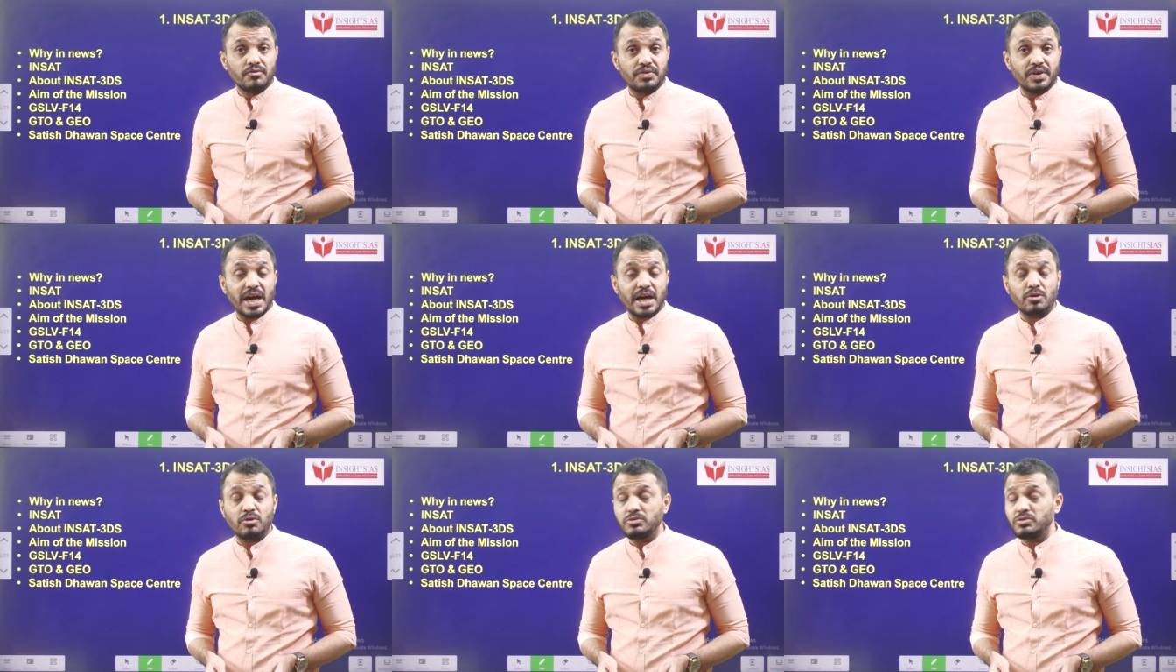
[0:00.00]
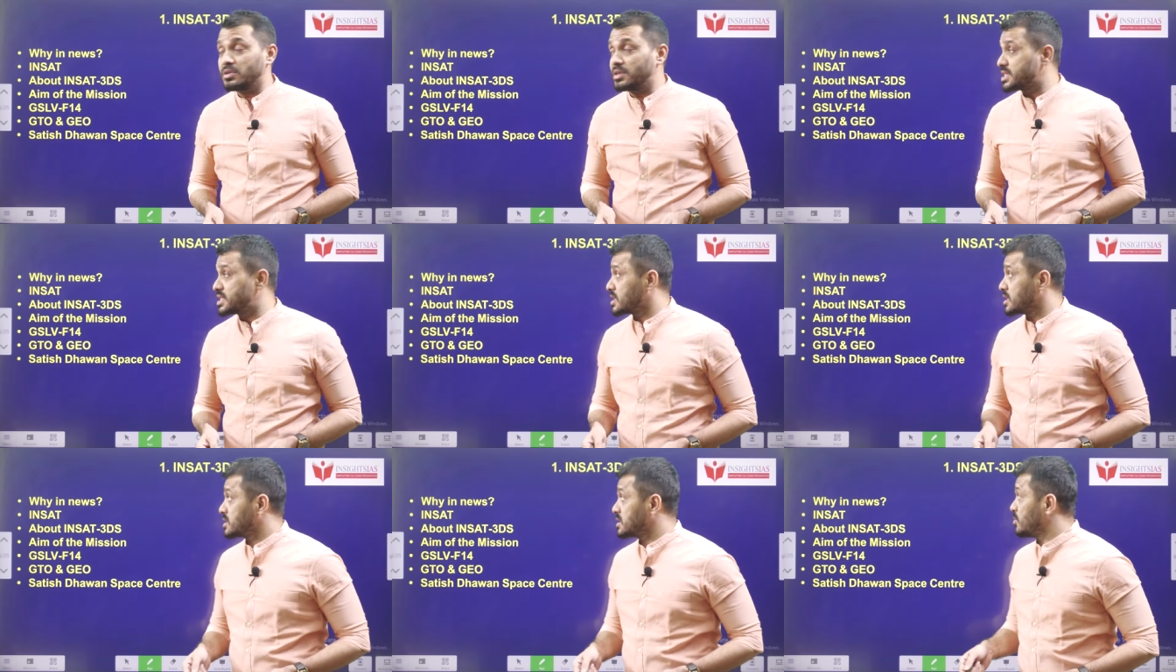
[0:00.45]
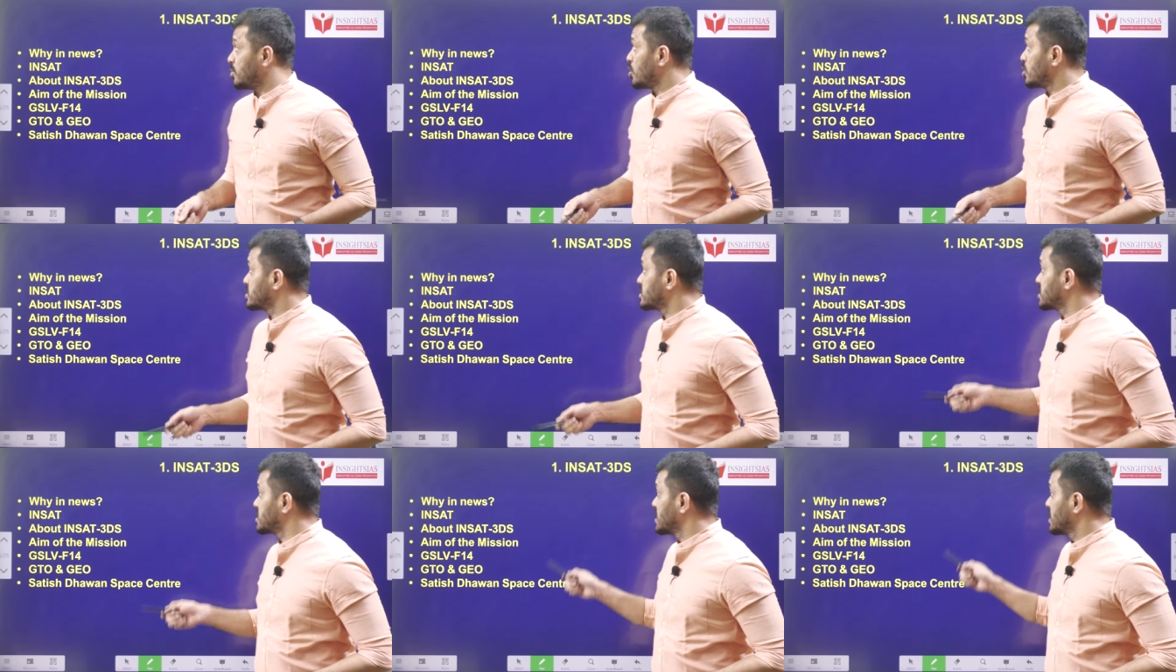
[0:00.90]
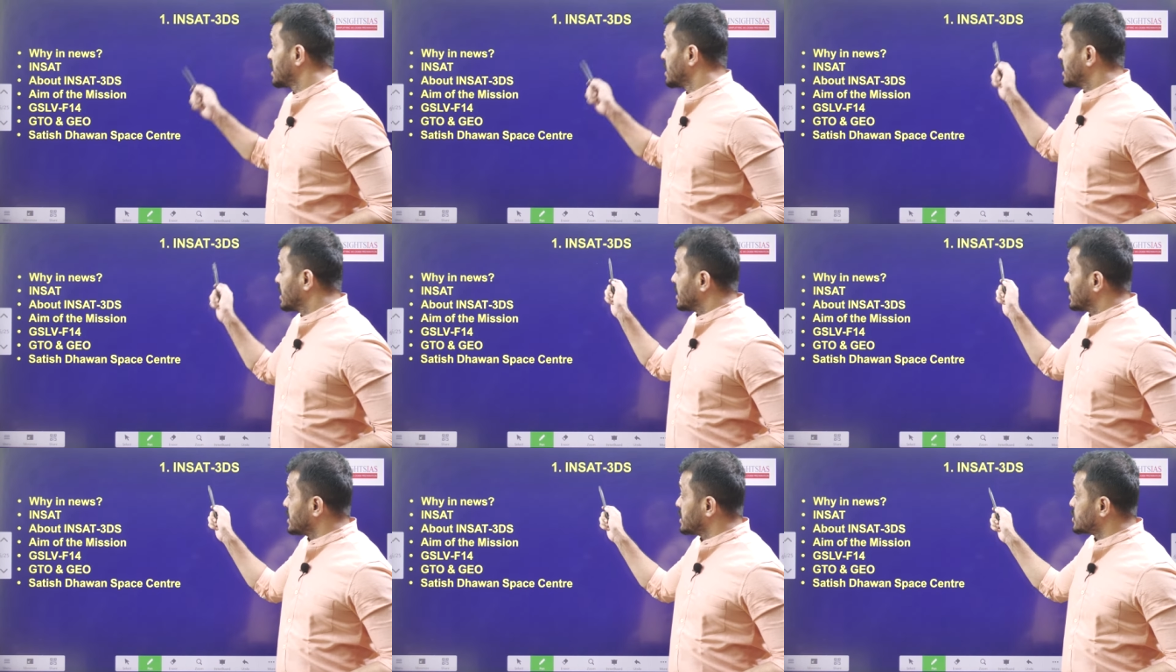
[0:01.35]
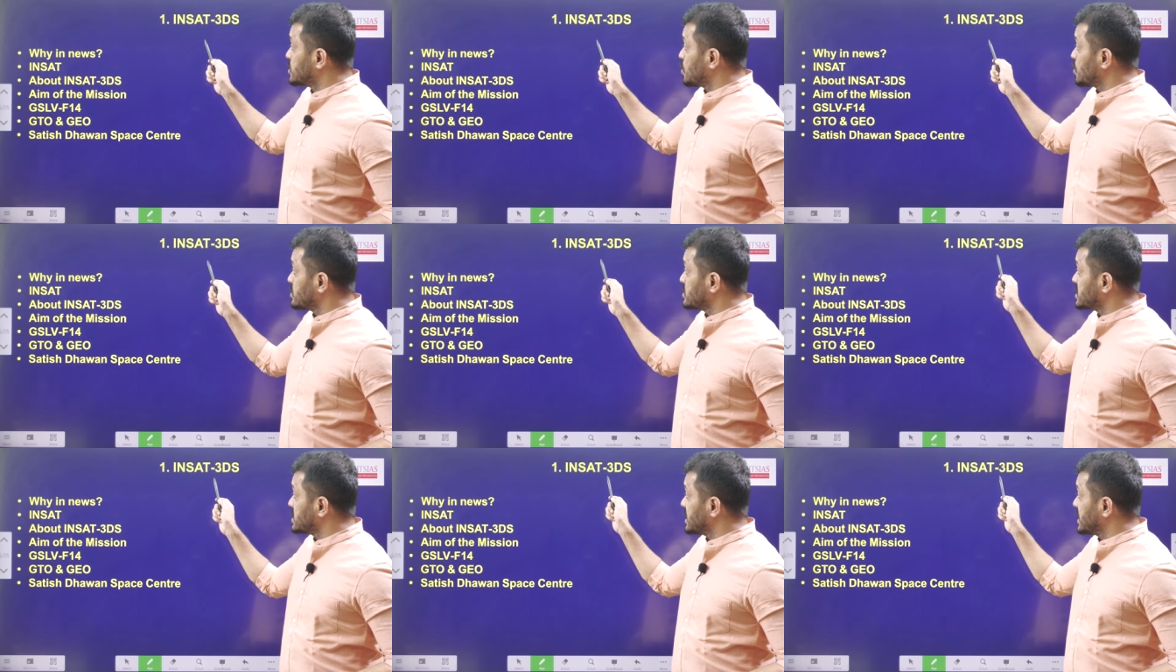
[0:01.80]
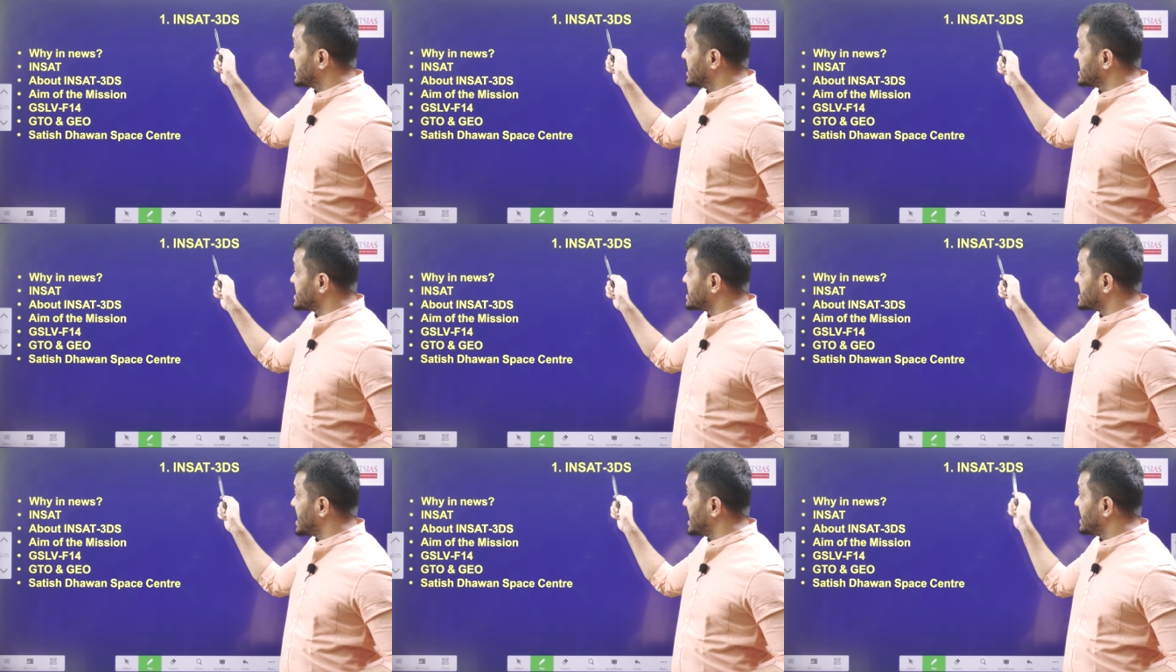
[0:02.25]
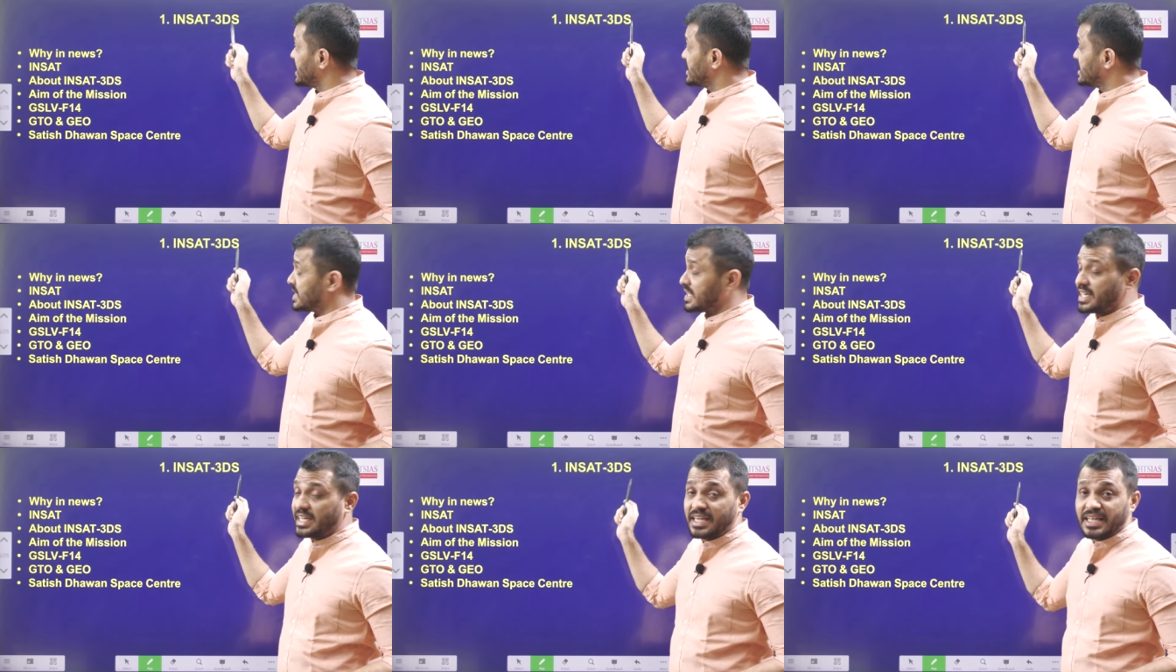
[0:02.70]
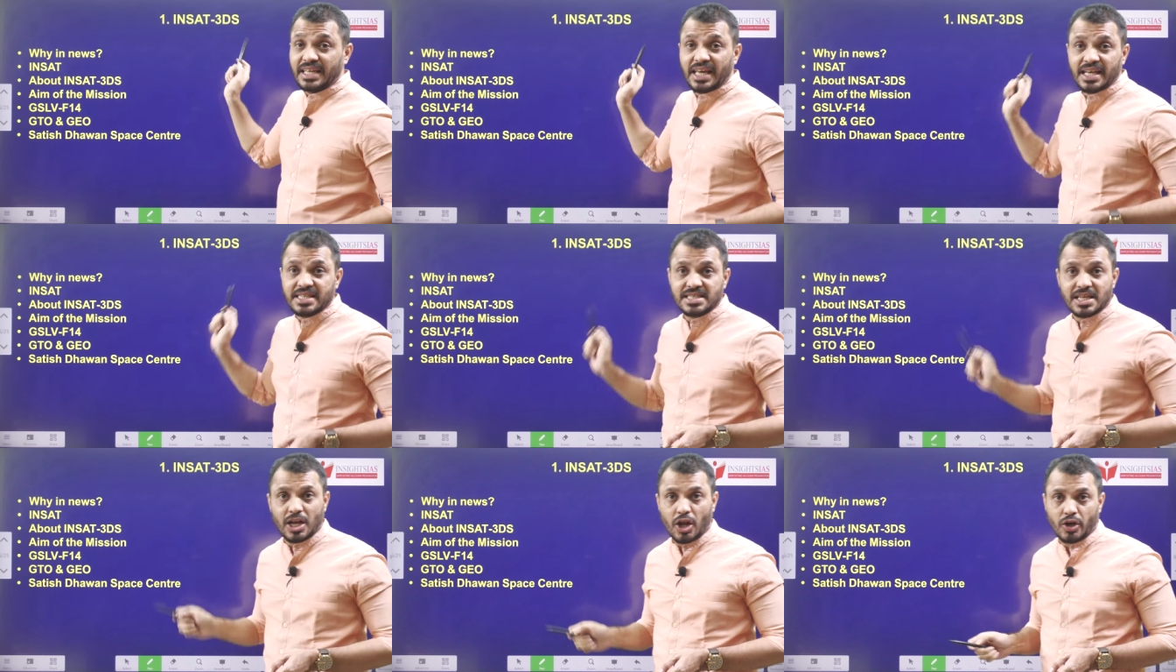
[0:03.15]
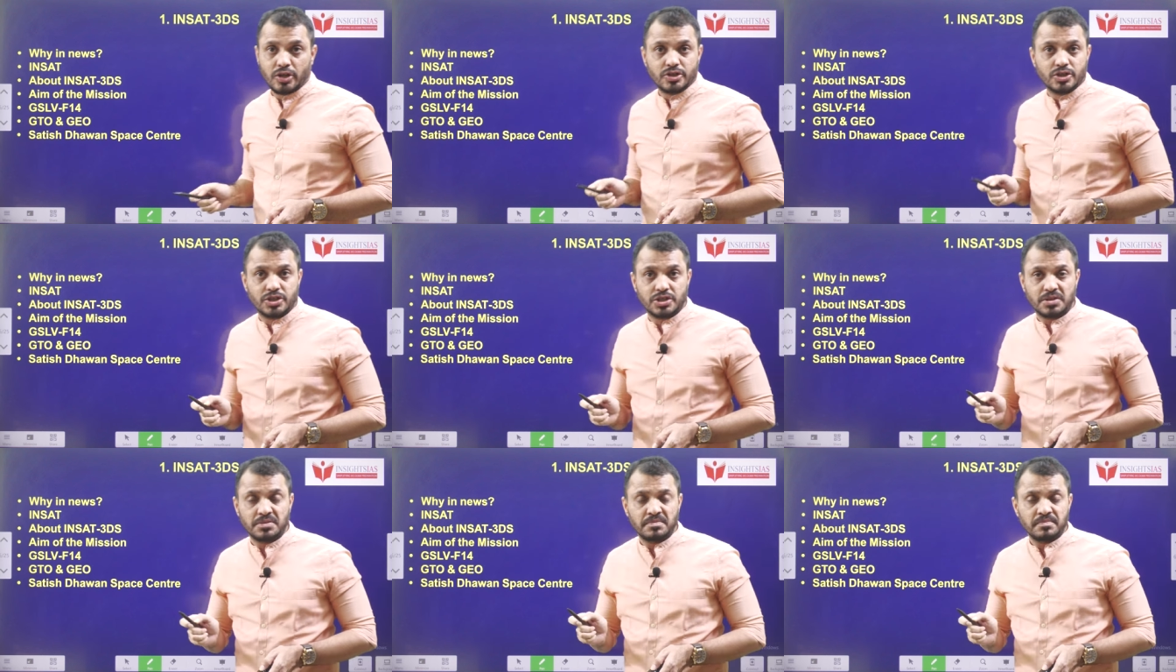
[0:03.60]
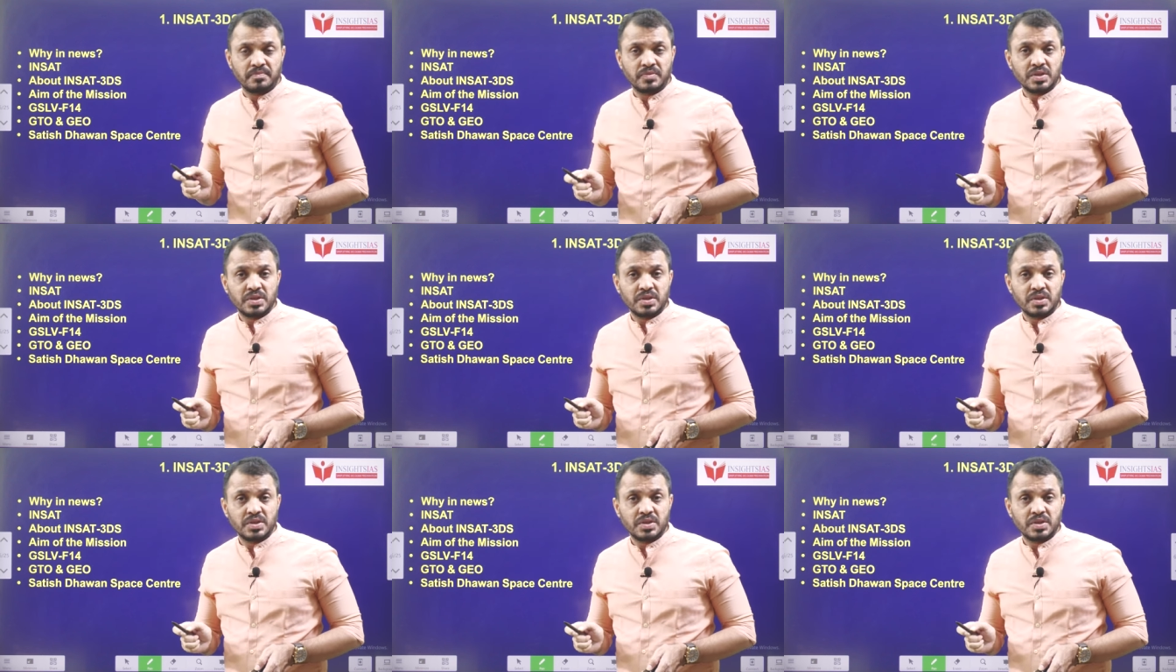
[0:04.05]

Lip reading: we are going to discuss about ISRO's INSAT-3DS launch.